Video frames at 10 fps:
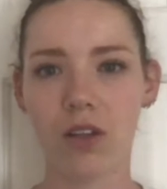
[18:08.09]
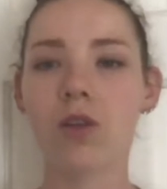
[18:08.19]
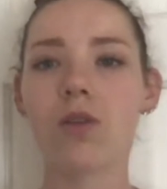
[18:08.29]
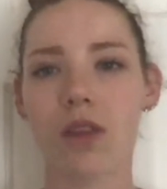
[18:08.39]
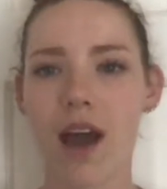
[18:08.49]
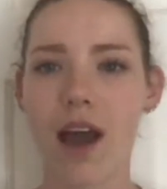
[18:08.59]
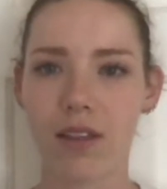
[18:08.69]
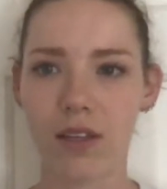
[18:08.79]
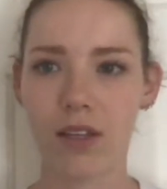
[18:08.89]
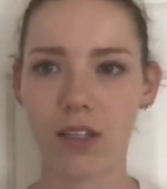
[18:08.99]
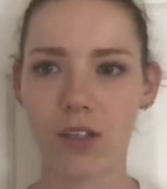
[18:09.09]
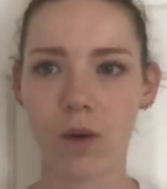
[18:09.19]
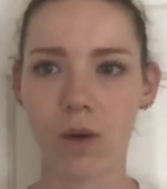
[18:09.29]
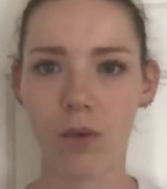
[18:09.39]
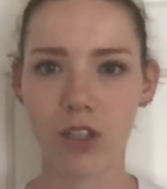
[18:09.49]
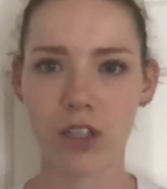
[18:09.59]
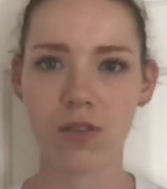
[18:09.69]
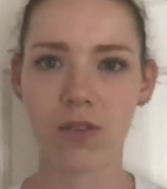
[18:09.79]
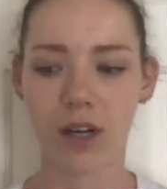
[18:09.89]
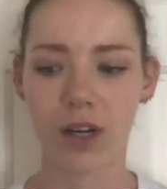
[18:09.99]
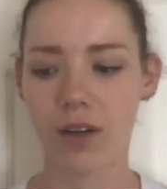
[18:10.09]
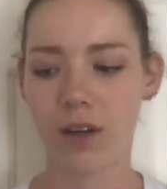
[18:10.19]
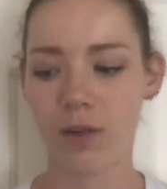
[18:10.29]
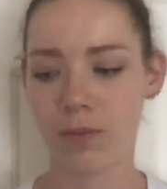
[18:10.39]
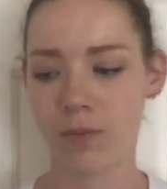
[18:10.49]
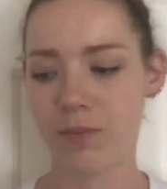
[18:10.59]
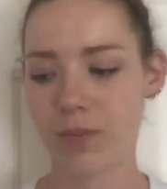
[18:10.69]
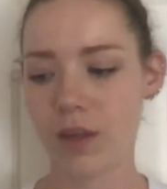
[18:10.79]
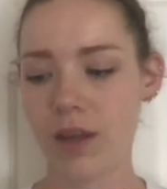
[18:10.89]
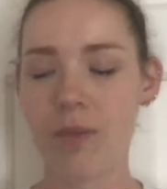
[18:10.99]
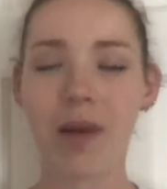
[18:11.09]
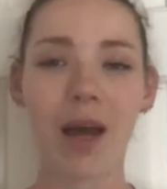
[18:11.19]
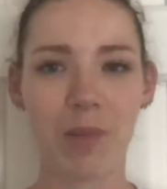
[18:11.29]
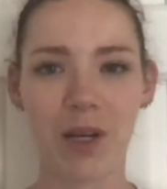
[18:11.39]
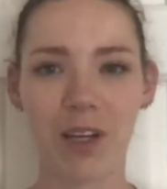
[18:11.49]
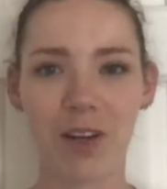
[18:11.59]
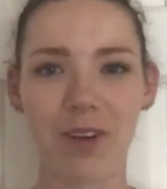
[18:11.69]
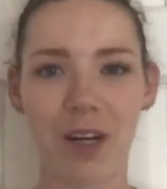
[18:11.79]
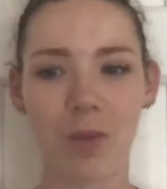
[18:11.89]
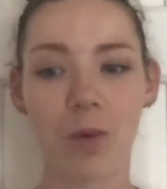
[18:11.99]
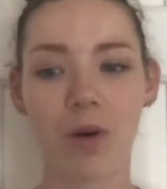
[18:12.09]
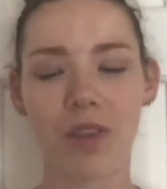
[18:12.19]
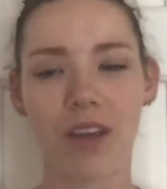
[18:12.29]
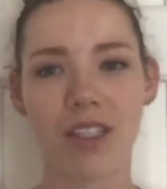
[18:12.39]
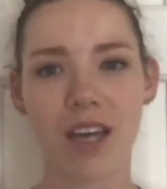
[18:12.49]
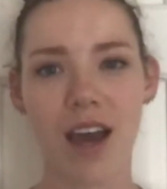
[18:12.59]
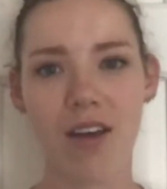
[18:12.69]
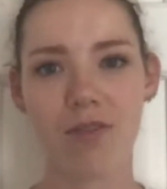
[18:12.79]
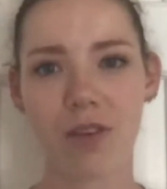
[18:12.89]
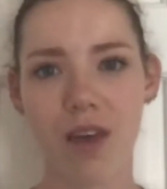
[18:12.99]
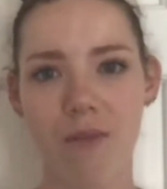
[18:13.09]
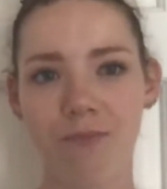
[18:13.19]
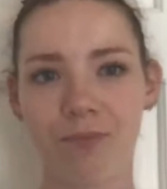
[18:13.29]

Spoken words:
youth athletes as well, which is very, in my opinion, a very important thing to have for them.